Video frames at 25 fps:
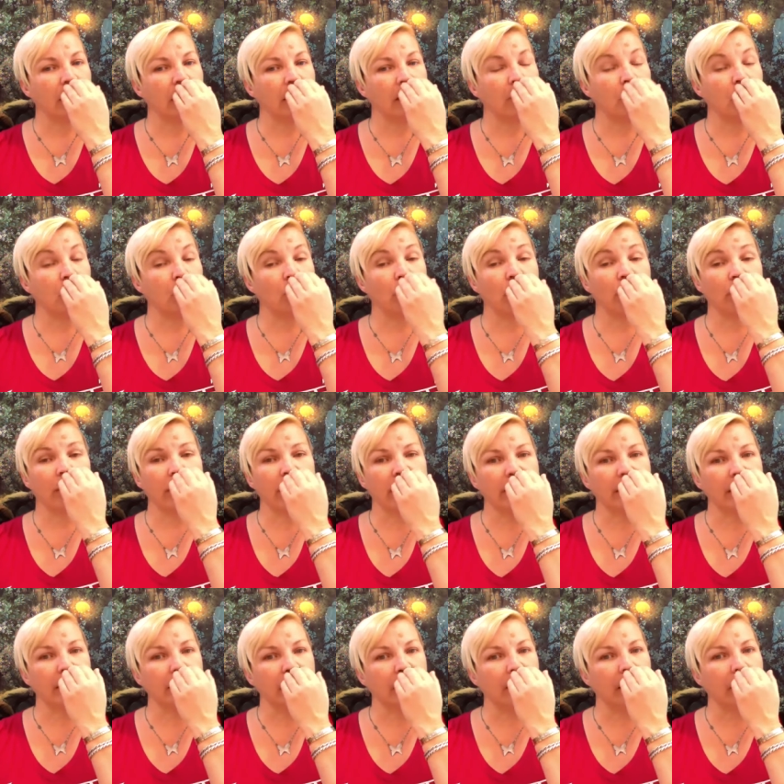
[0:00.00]
am
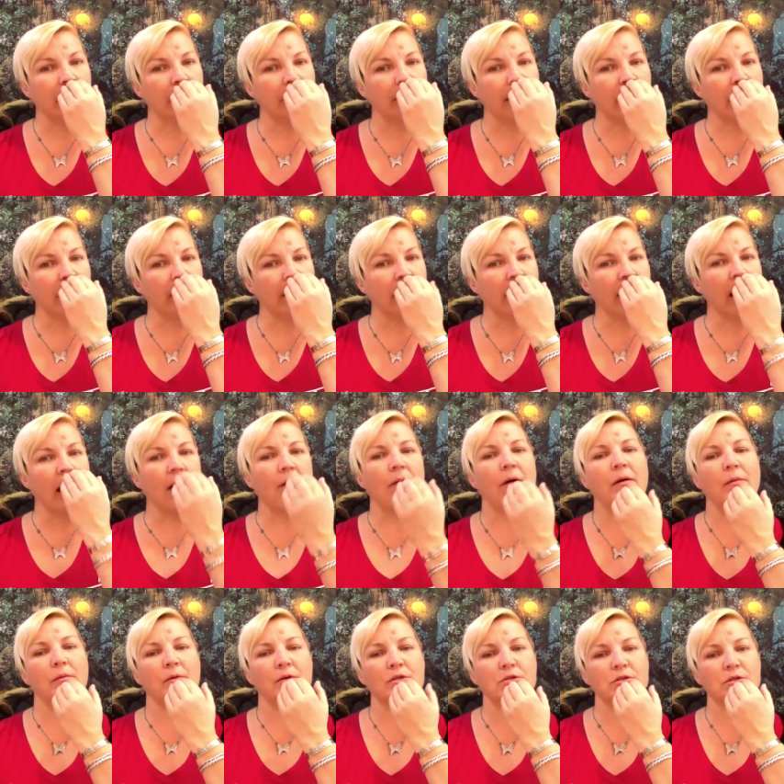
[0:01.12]
worried about how
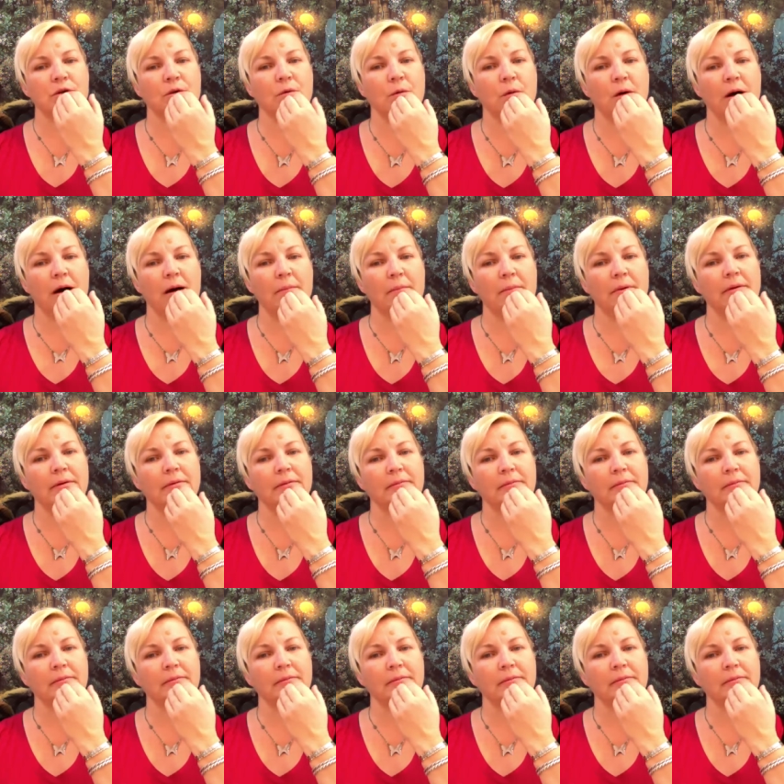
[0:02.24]
I would show up